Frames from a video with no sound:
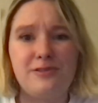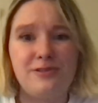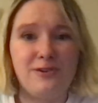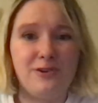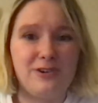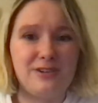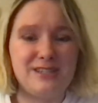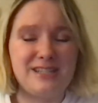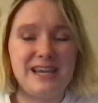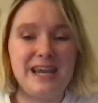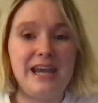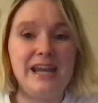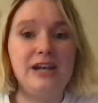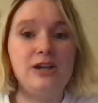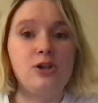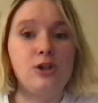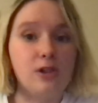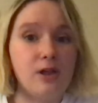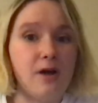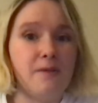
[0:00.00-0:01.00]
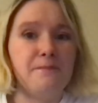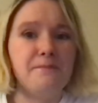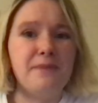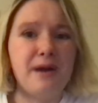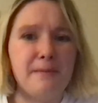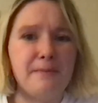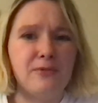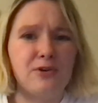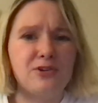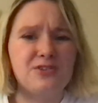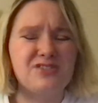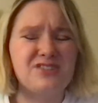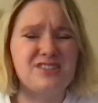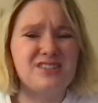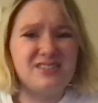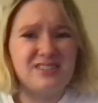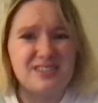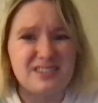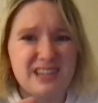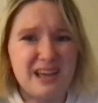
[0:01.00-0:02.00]
13 club
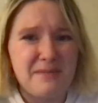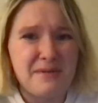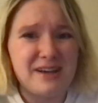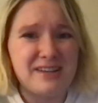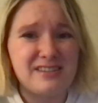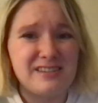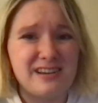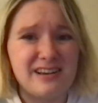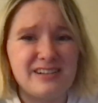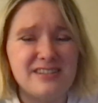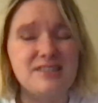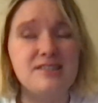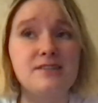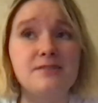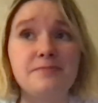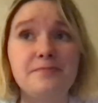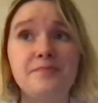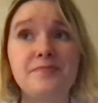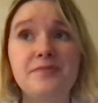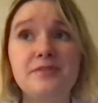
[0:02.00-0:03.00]
members. Does that make sense?